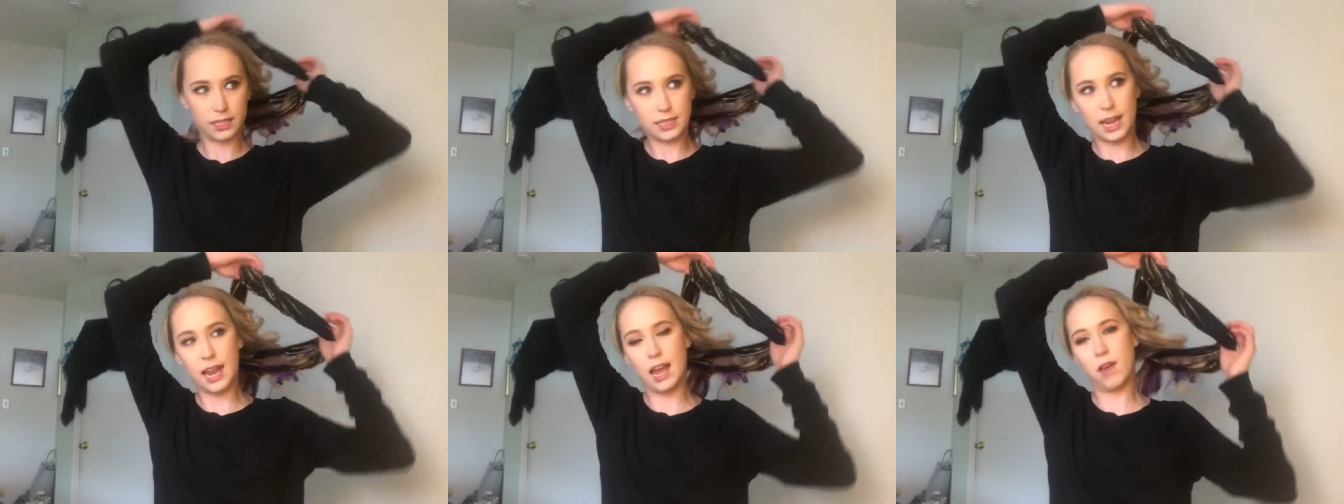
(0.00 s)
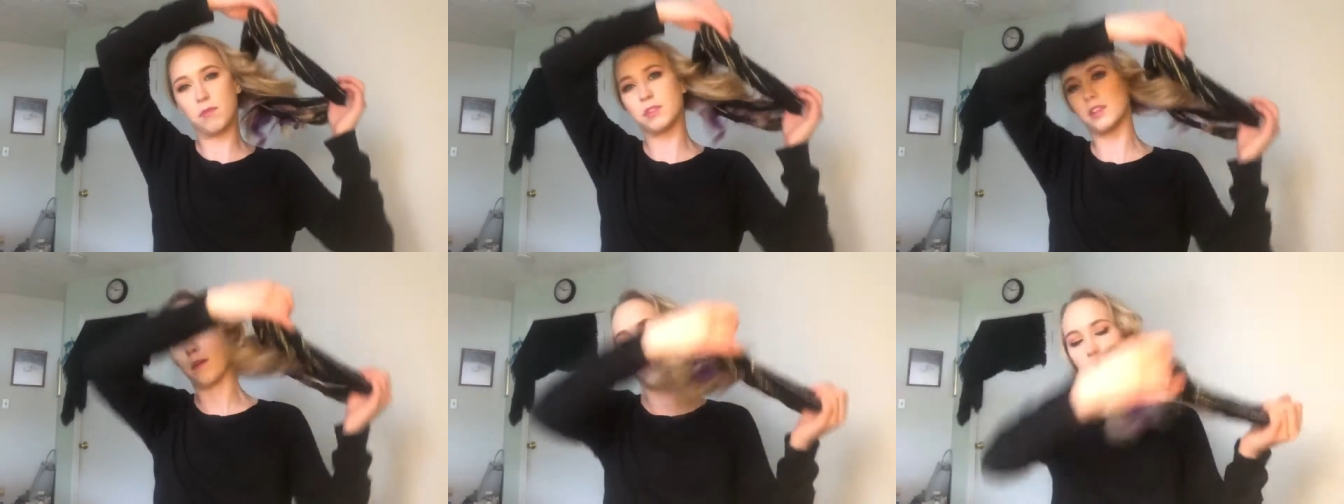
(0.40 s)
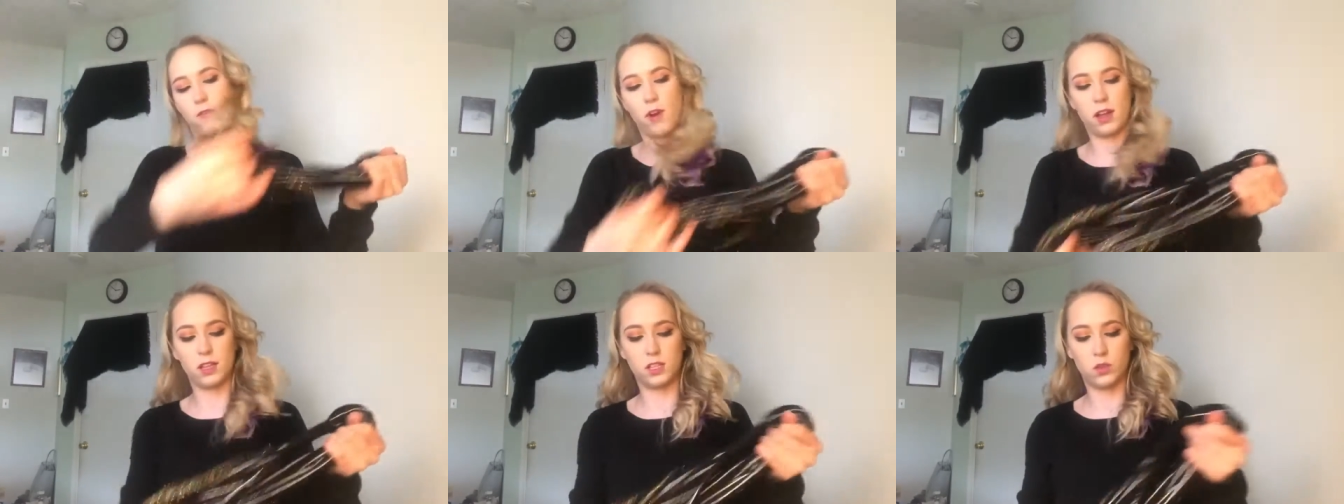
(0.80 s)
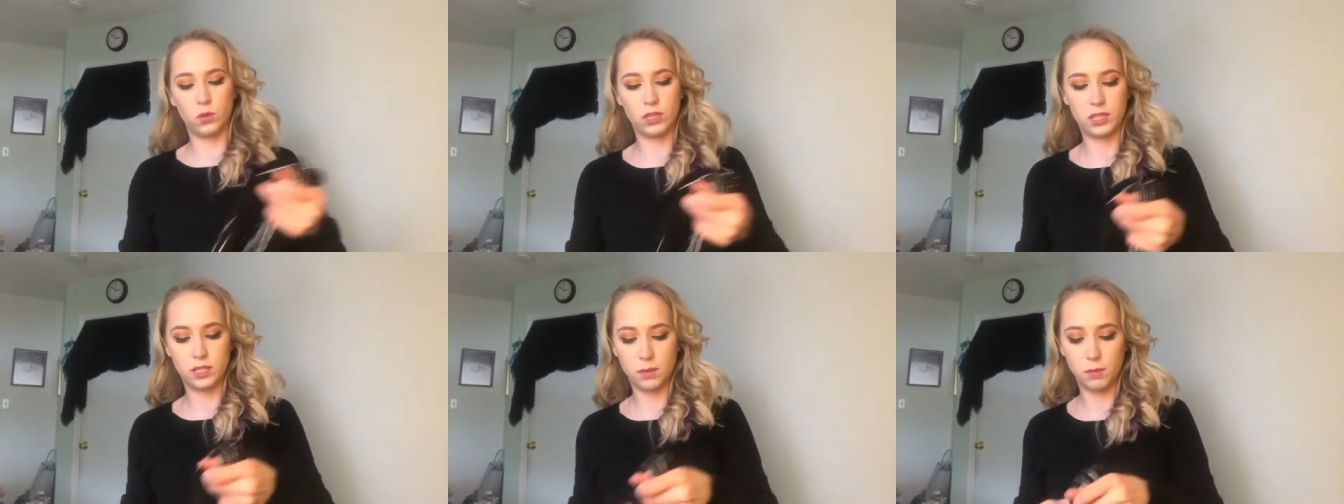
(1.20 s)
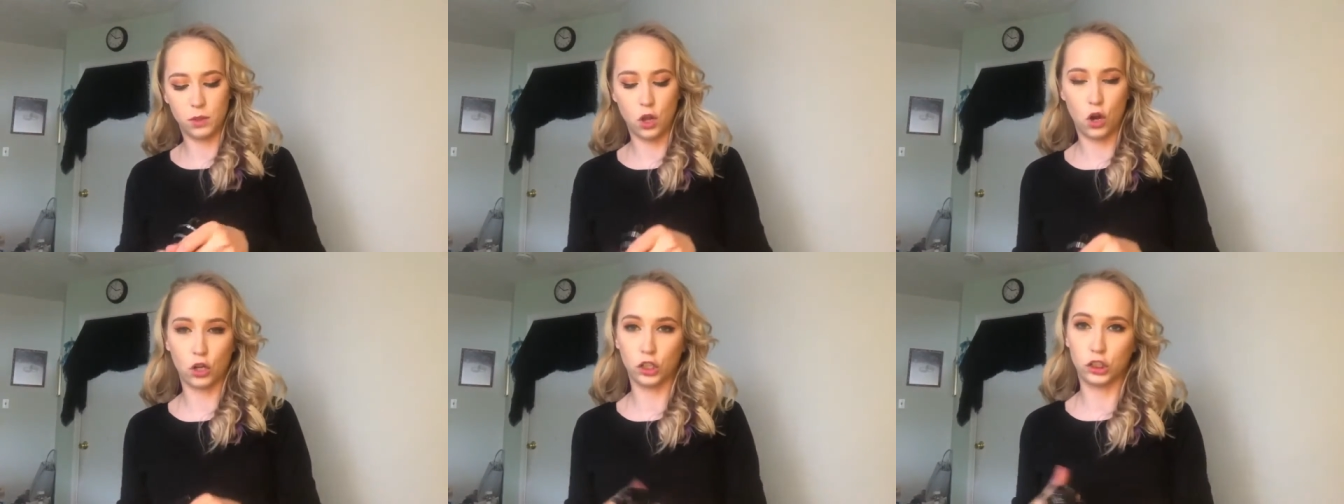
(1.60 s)
I have some friends with some
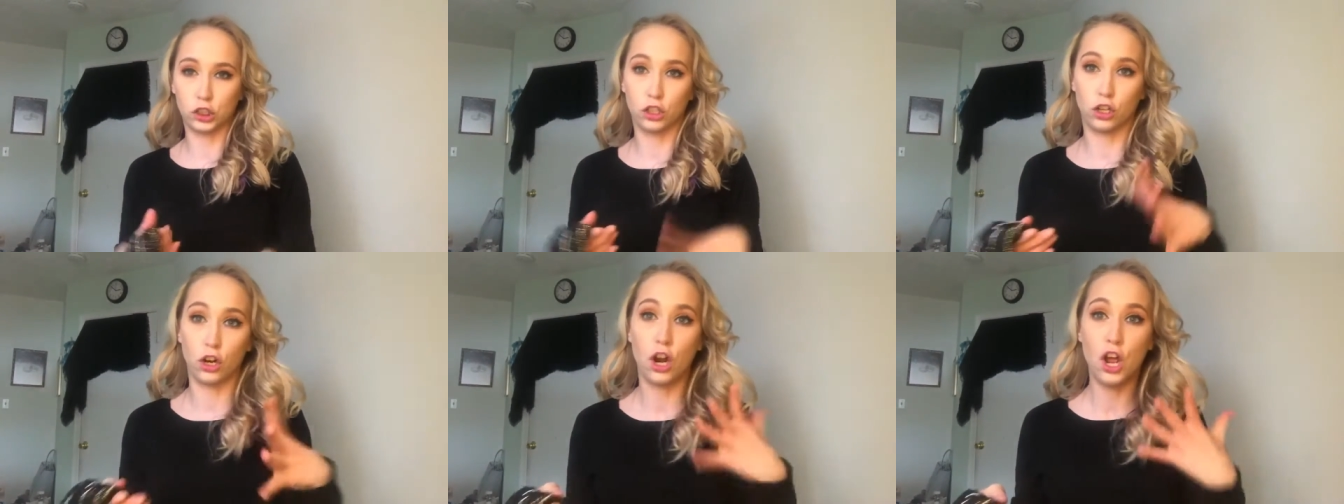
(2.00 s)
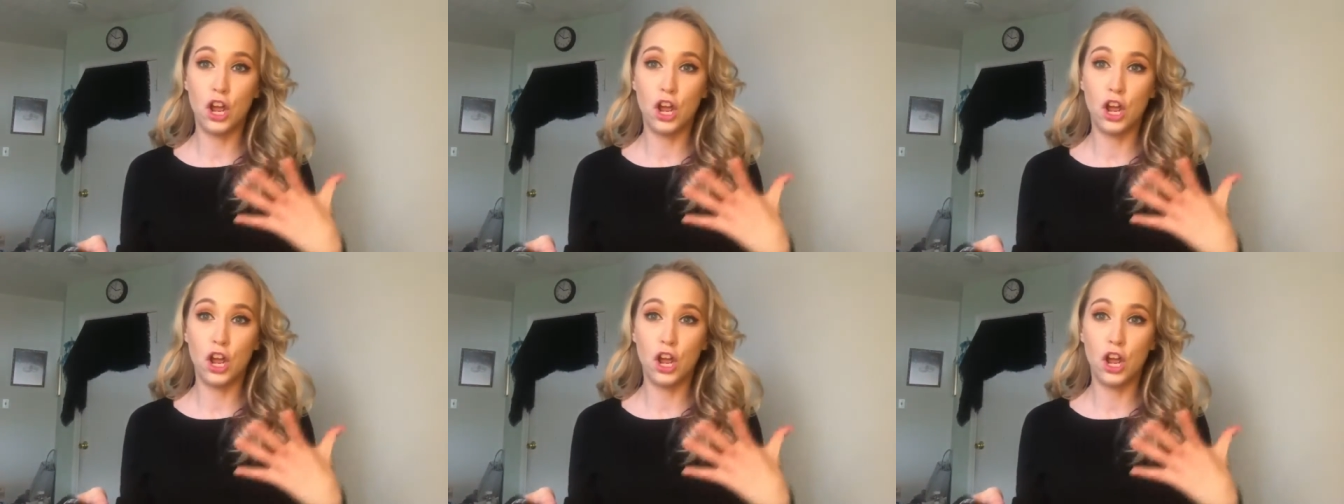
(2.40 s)
larger